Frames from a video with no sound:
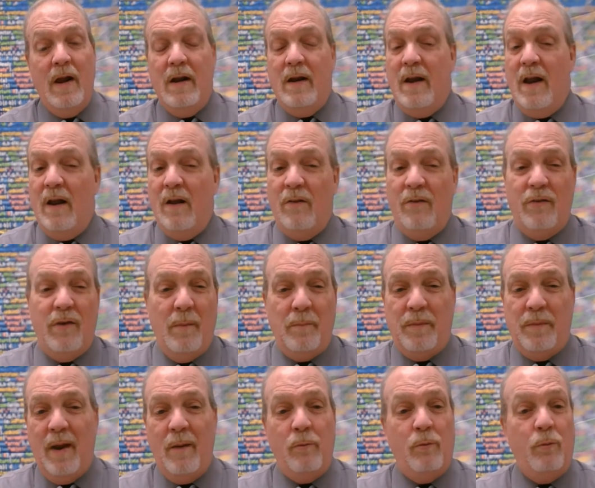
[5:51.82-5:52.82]
Now,
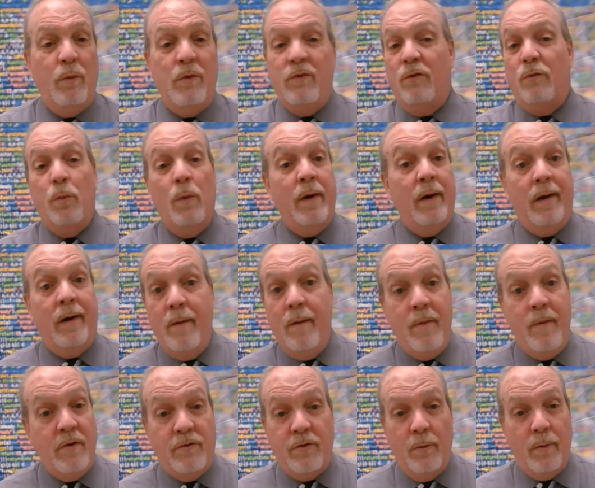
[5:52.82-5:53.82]
sometimes we just want to
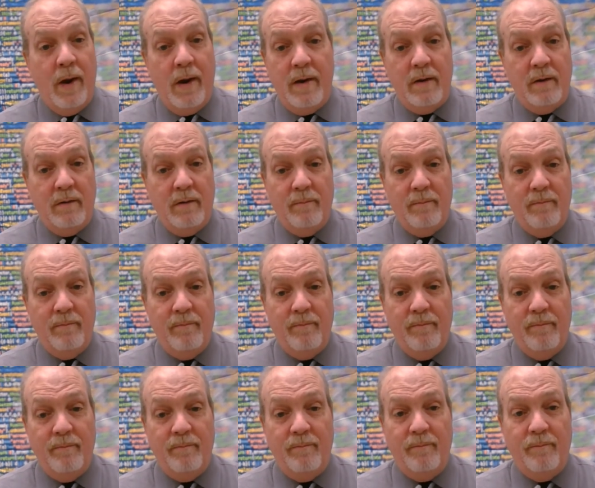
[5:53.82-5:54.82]
commiserate
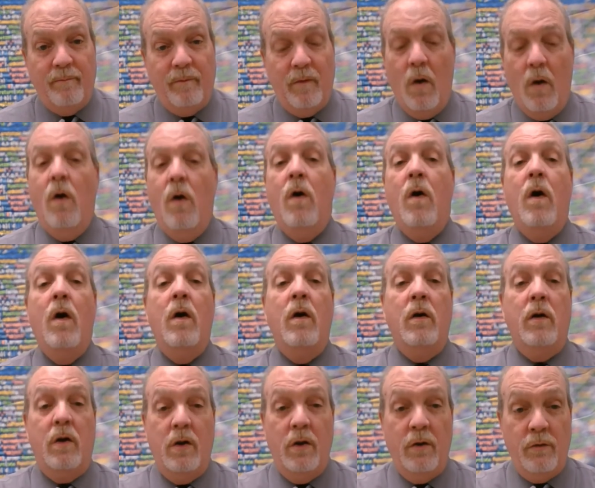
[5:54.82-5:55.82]
or
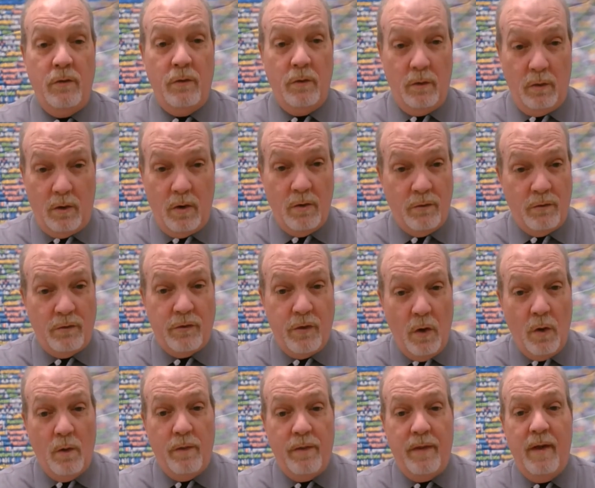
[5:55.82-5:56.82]
con
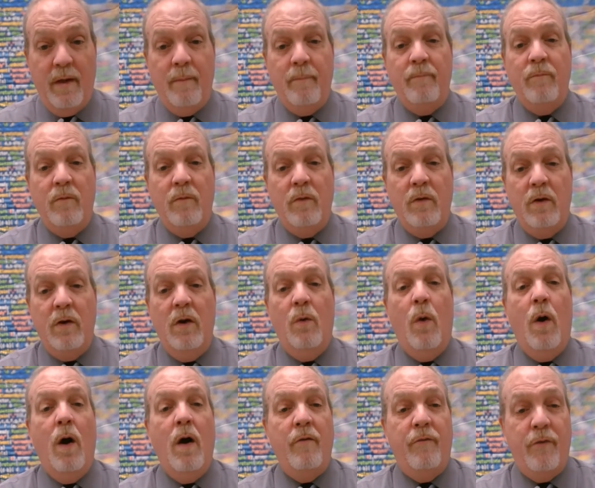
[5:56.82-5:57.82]
console them, you know,
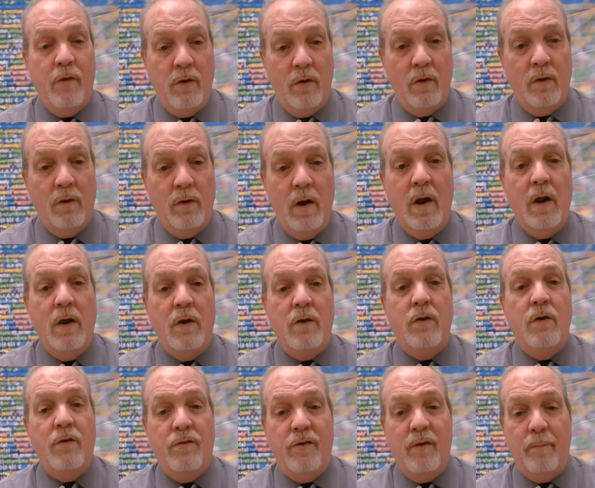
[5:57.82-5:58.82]
offer your
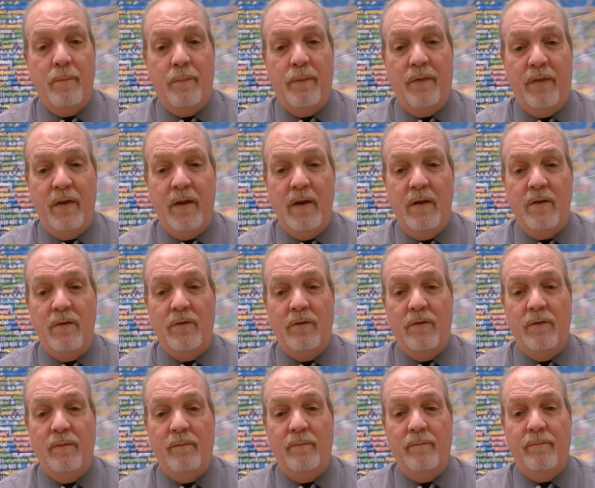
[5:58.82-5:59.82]
your sympathies,
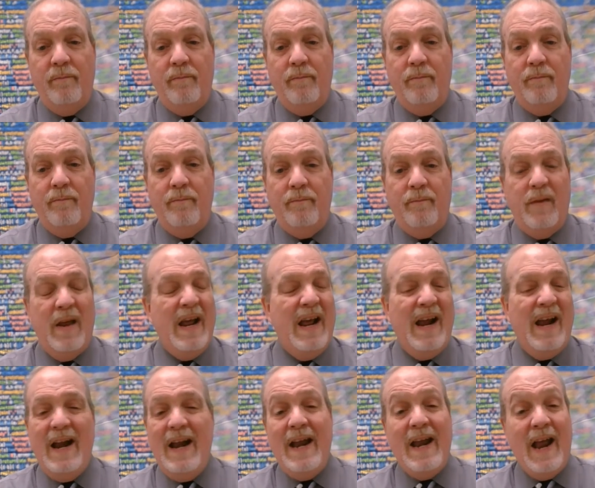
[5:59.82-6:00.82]

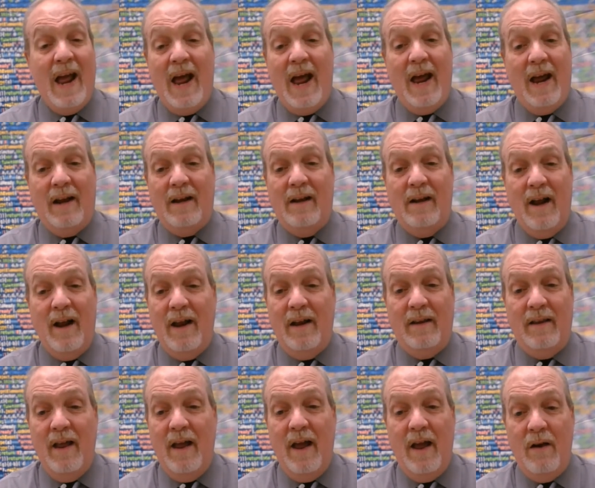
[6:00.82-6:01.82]
any act
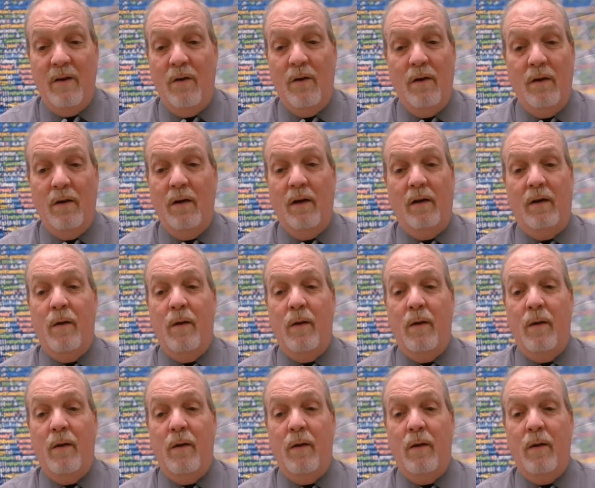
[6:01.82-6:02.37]
like that or a